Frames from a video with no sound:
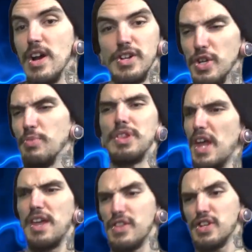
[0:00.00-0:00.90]
to
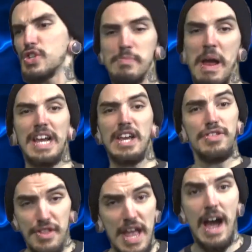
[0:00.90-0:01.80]
lay the
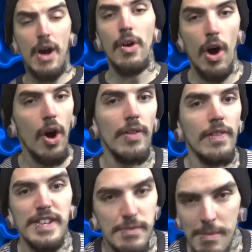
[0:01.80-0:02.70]
smacketh down on
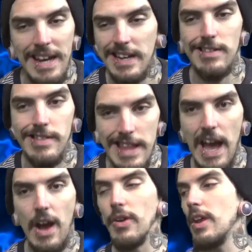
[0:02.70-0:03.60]
the smacketh
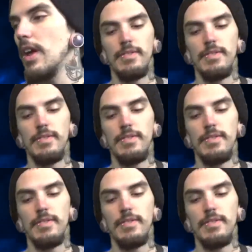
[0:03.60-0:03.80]
down.